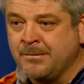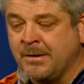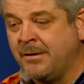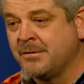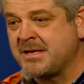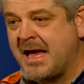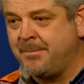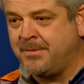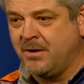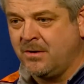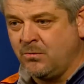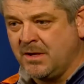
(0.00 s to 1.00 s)
Well, I was happy
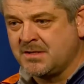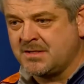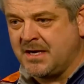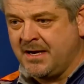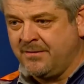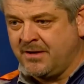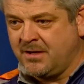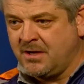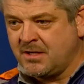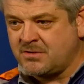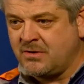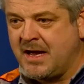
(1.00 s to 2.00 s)
on one side of it,
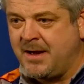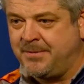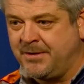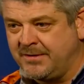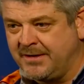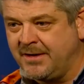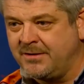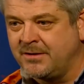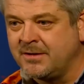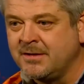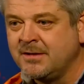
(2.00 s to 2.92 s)
not so happy on the other.